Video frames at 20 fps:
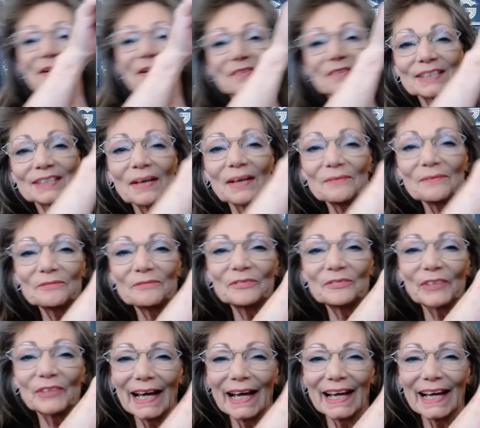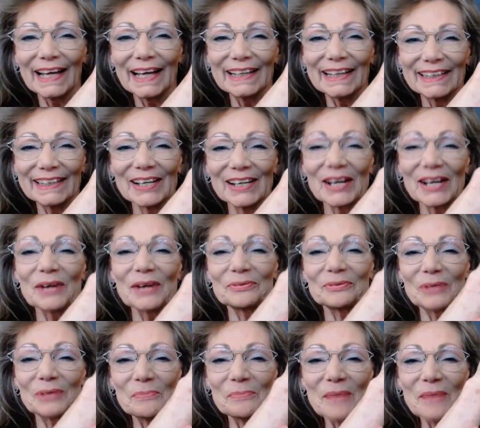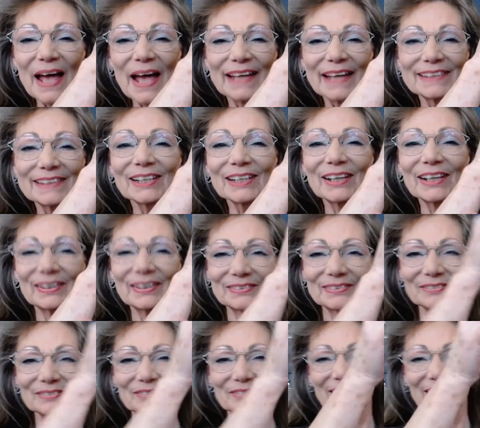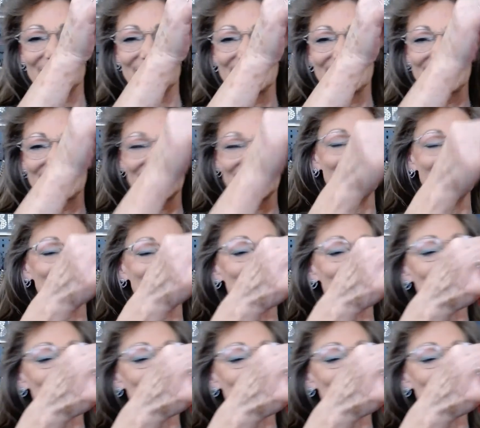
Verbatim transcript: some fun, a romantic Valentine.